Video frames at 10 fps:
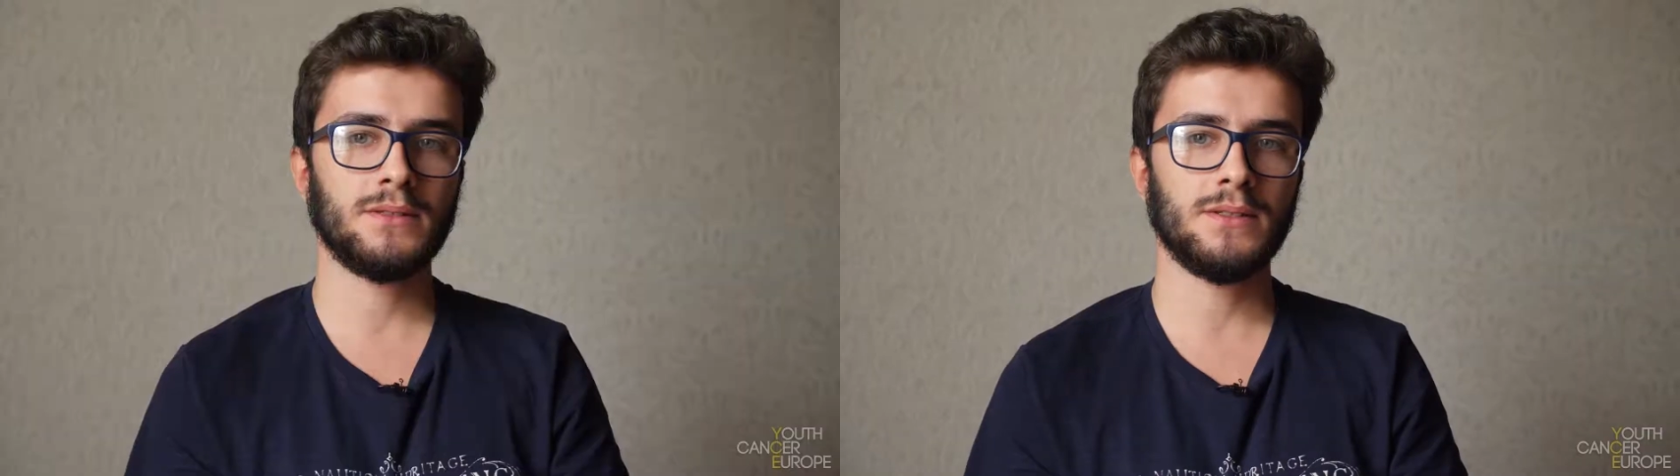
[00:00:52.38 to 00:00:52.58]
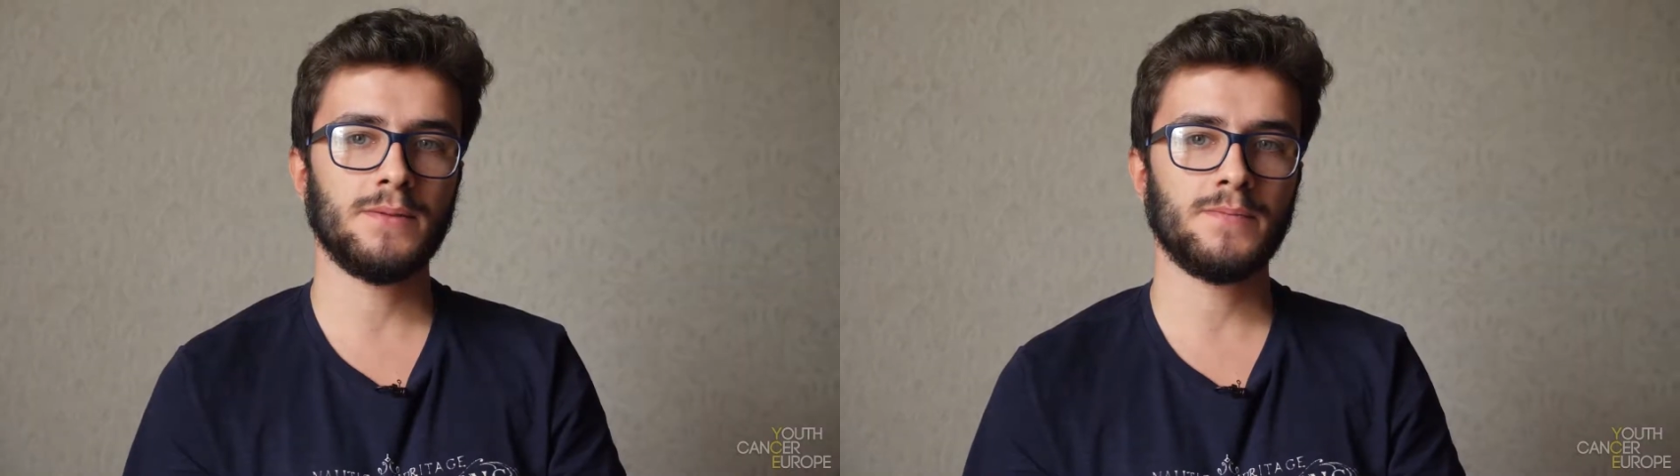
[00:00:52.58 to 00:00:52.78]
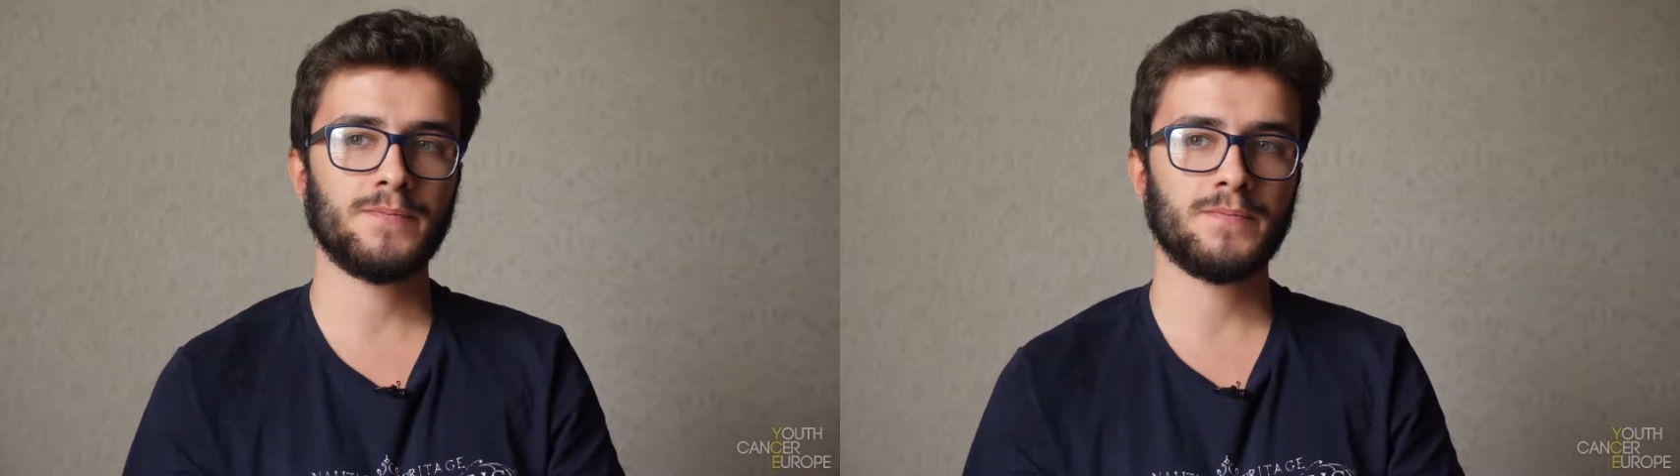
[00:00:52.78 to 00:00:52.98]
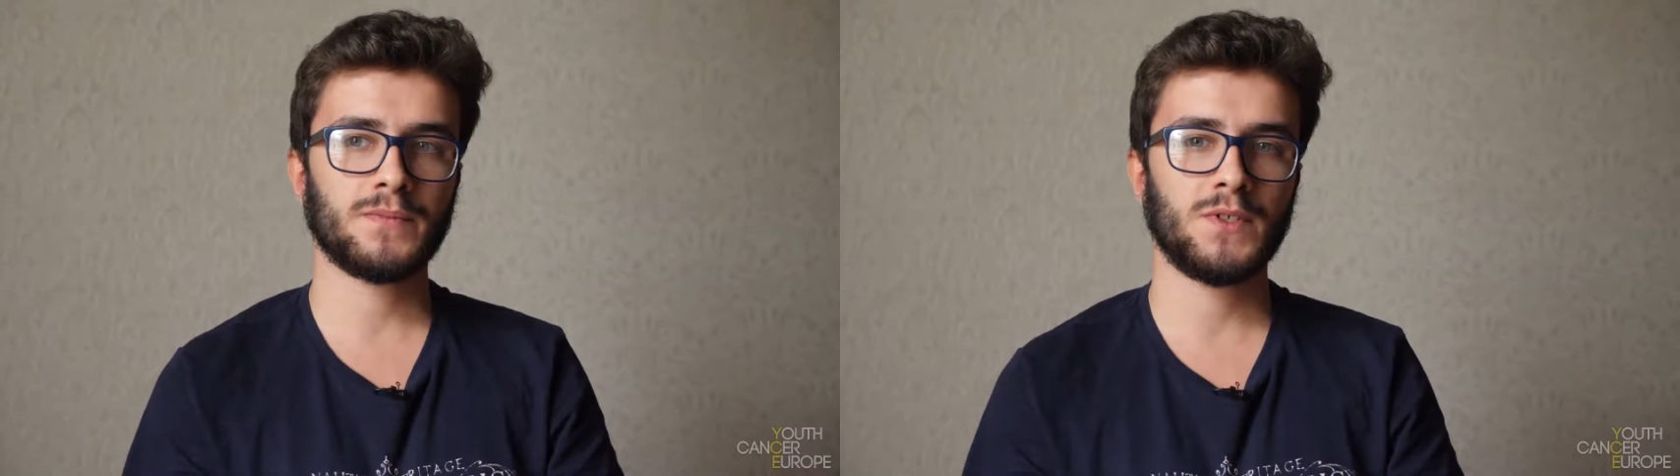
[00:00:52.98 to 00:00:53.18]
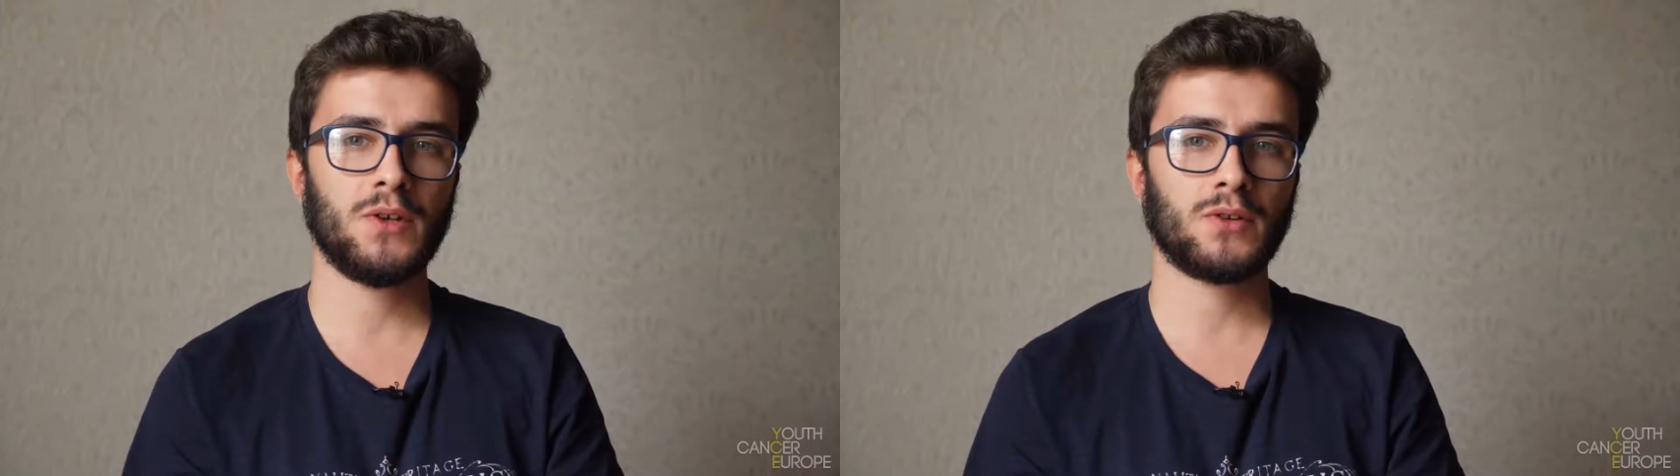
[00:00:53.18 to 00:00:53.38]

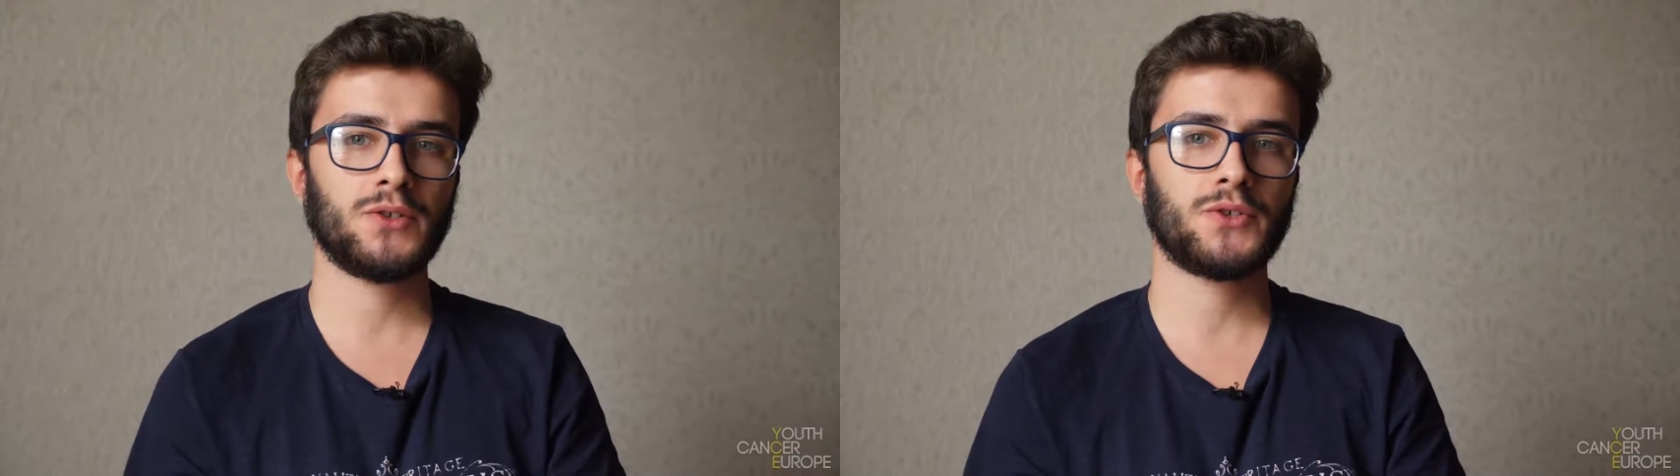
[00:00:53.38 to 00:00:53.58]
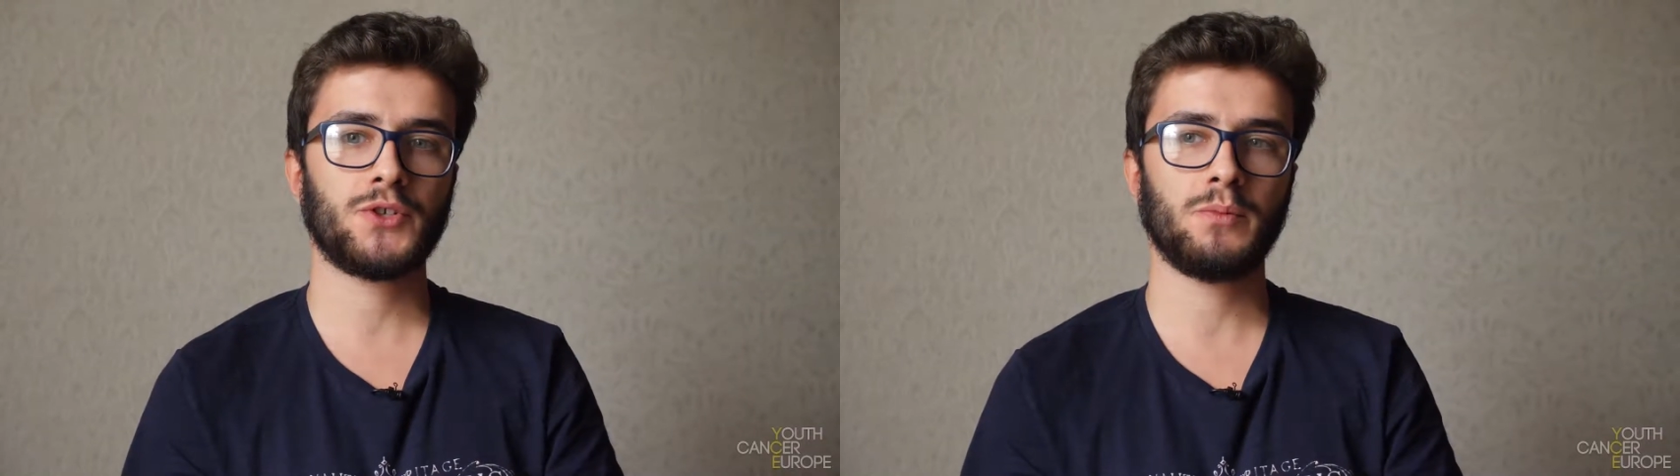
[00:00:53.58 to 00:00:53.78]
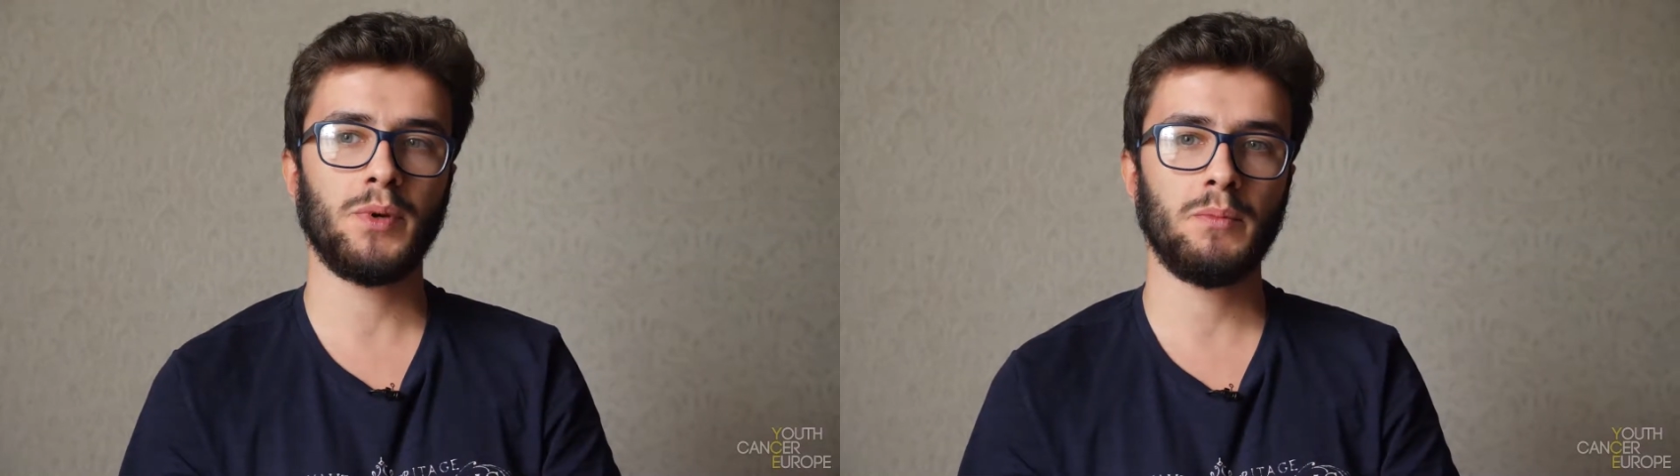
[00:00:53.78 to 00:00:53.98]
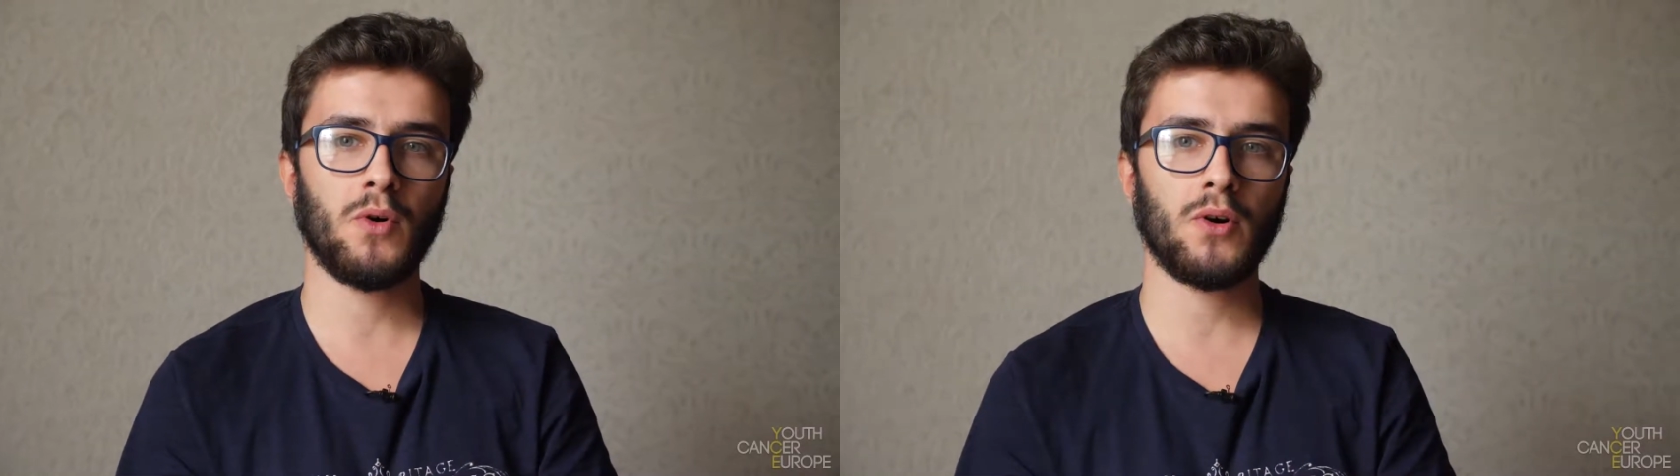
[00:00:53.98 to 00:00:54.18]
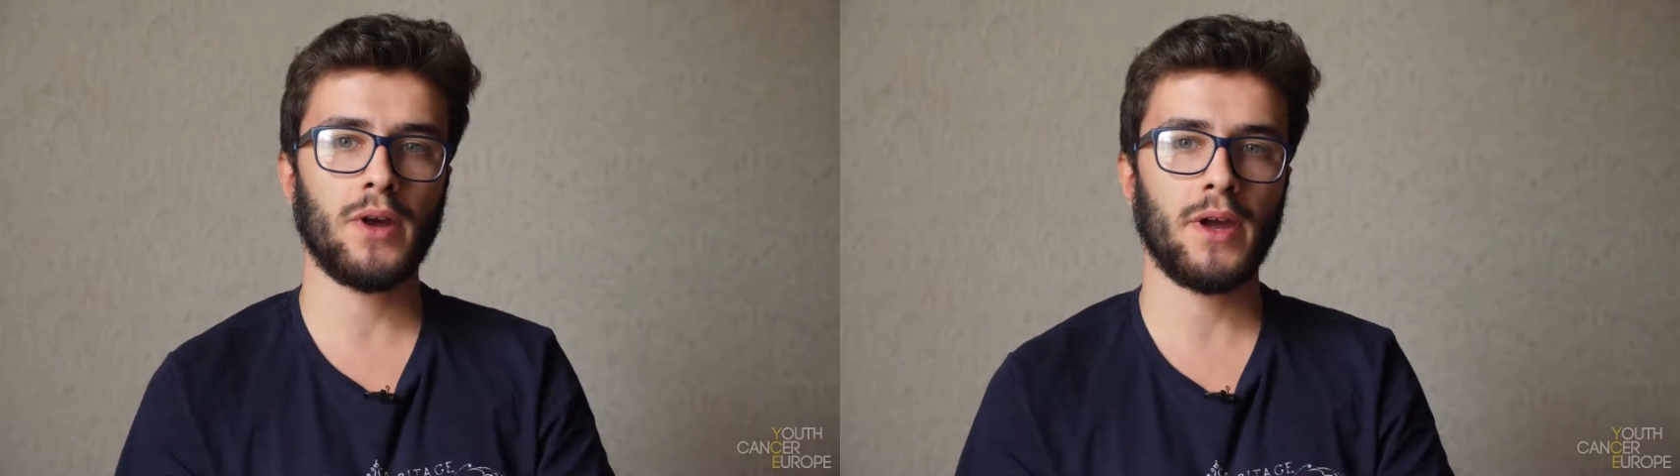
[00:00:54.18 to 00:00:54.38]
The doctors should be
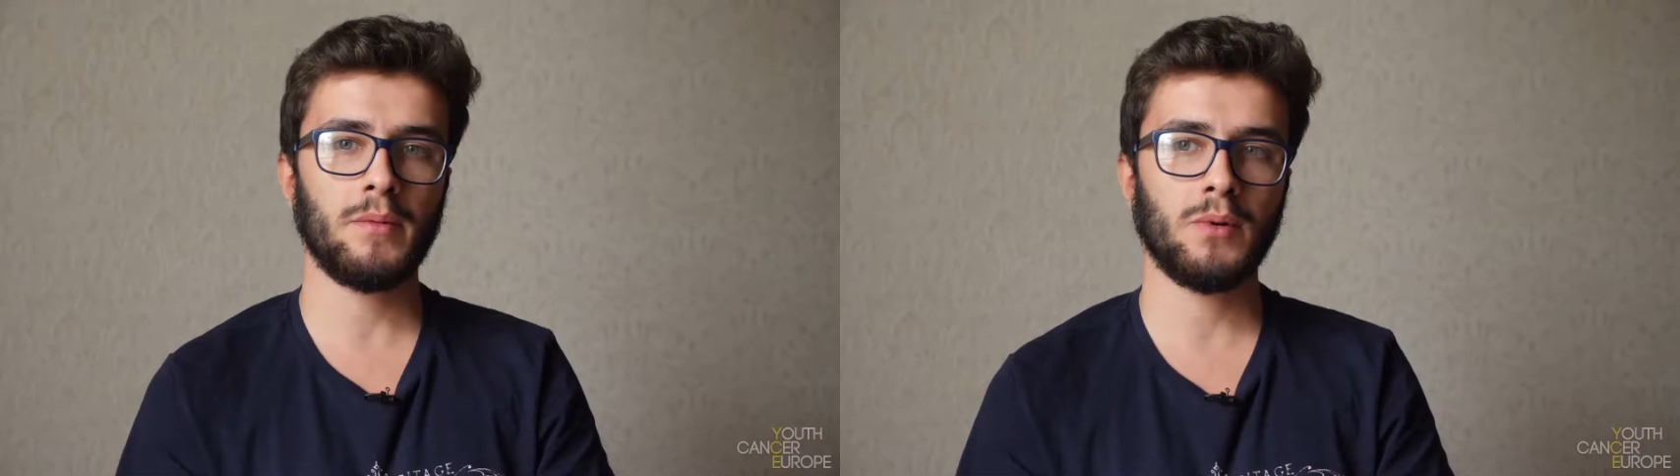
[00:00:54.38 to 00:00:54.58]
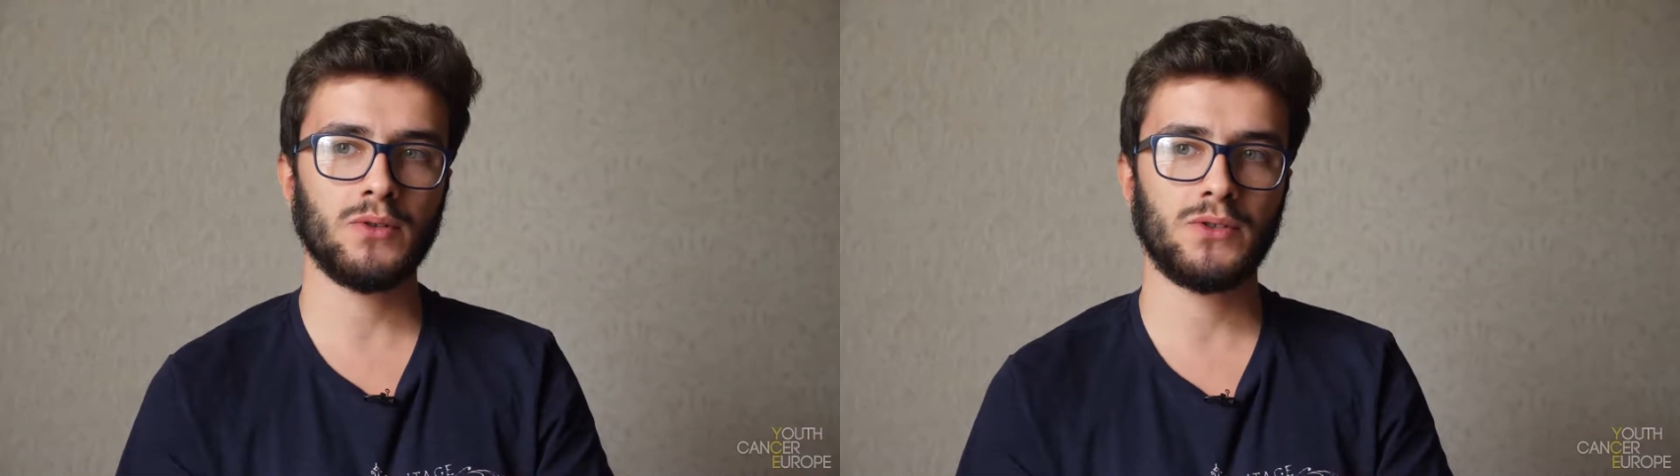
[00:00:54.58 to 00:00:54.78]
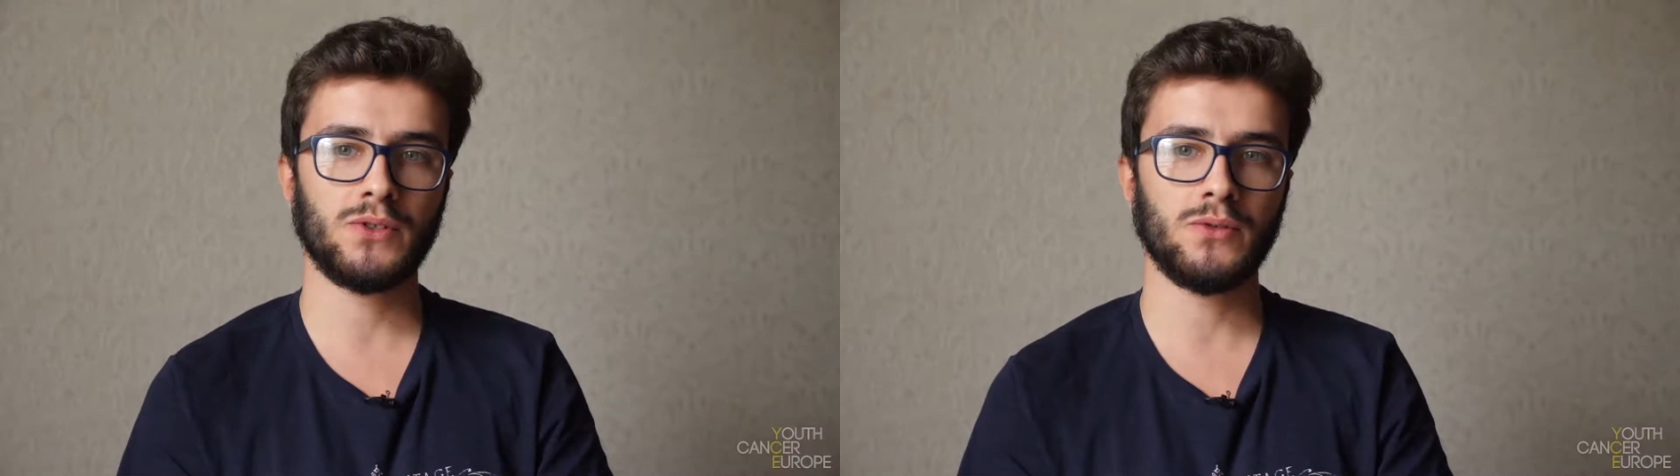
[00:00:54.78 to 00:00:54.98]
more able